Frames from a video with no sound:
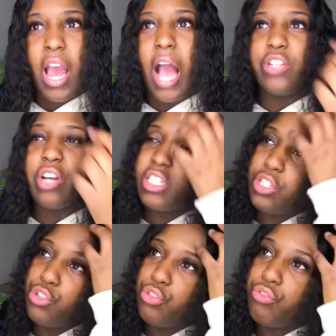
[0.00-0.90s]
I tried to
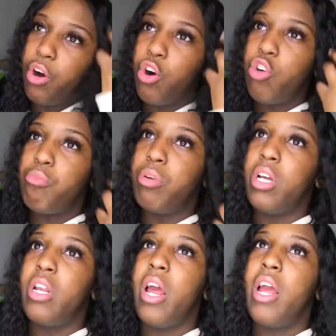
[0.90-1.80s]
use foam,
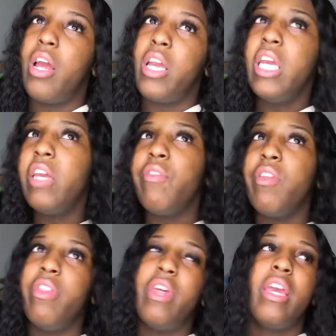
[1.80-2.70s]
but
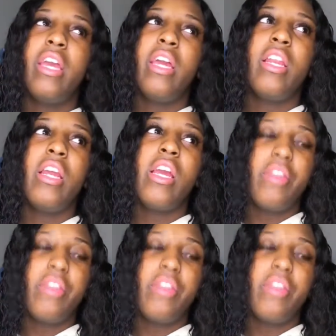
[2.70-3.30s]
even then